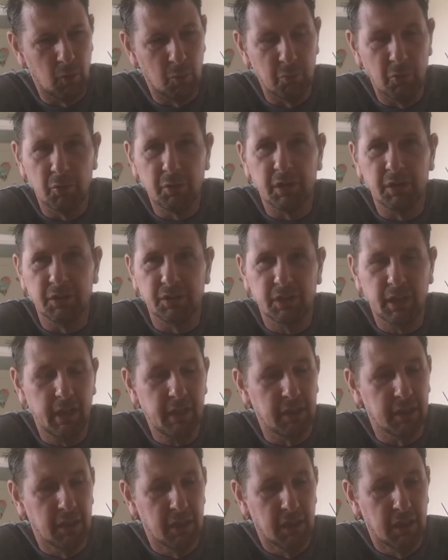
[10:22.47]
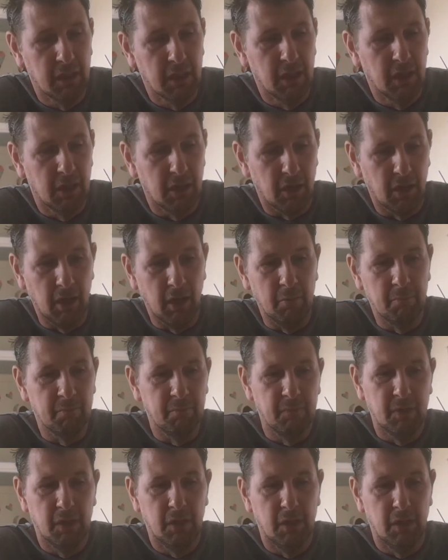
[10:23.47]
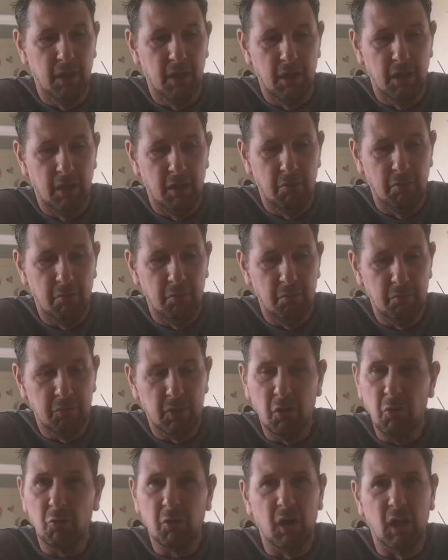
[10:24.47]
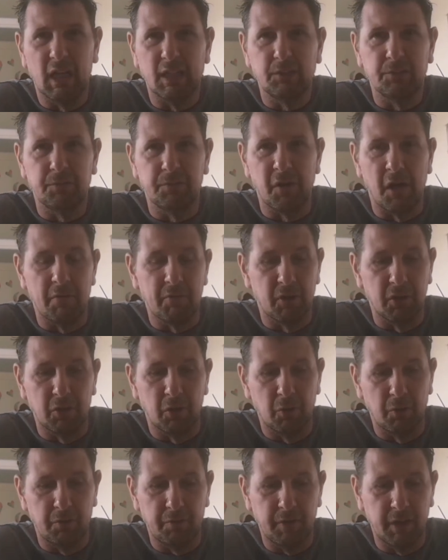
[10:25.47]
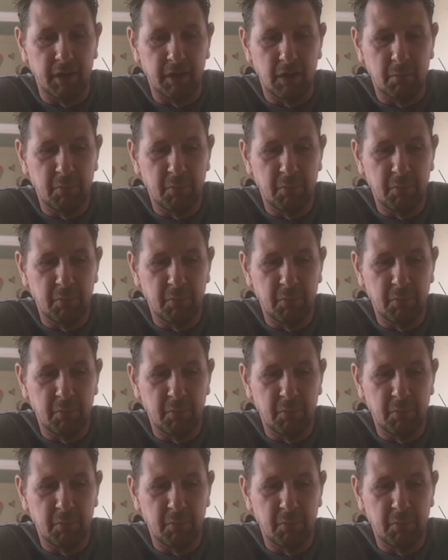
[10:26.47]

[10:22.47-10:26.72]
more can I say? They're not going to last forever, I don't think.